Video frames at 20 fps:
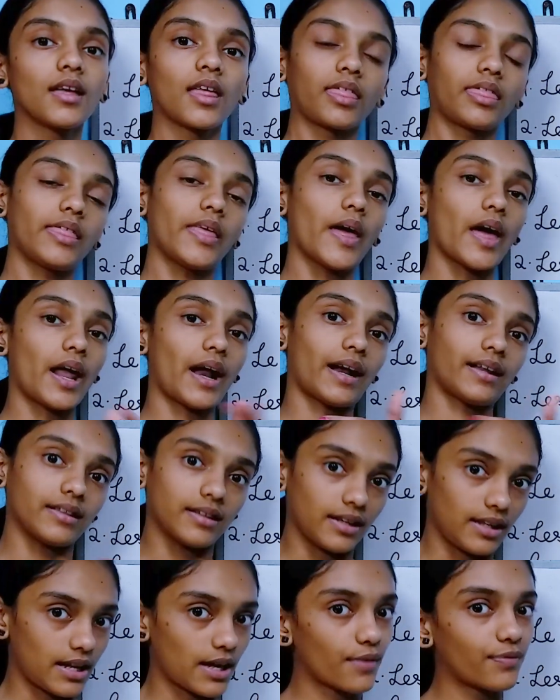they are at
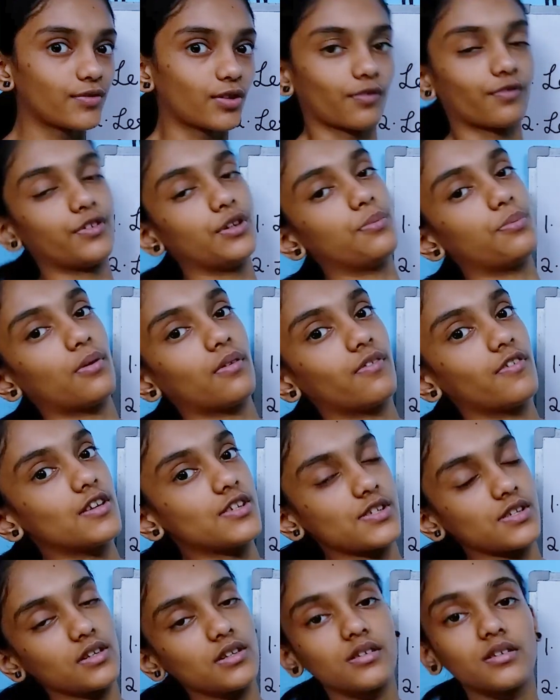the left of the
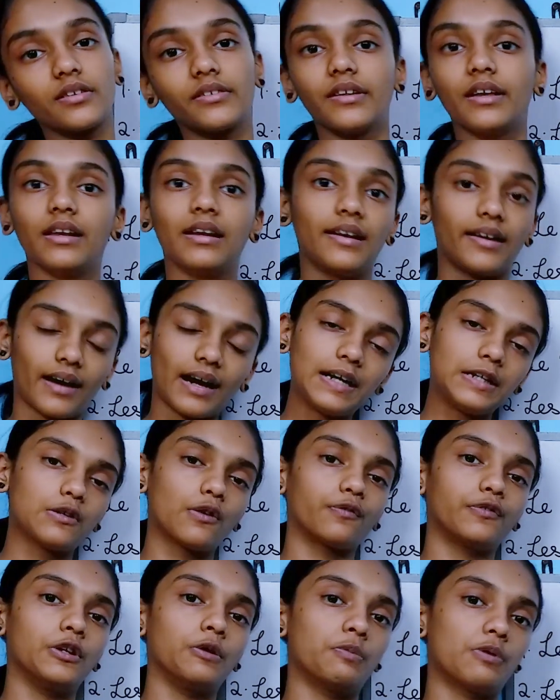professor, the right
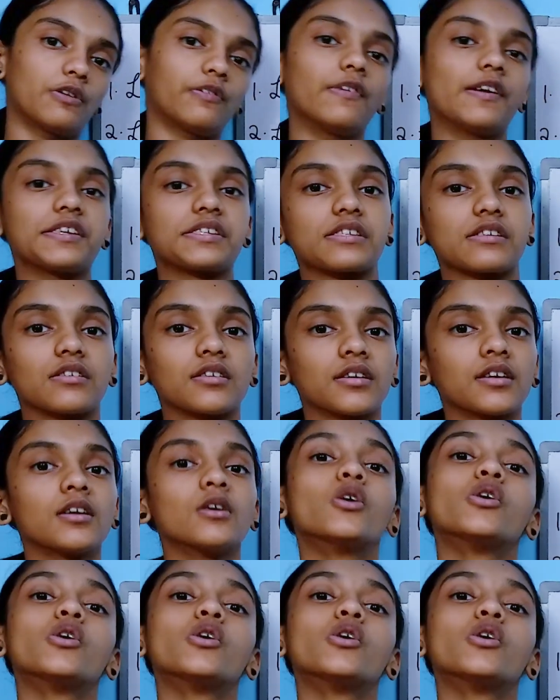of the professor.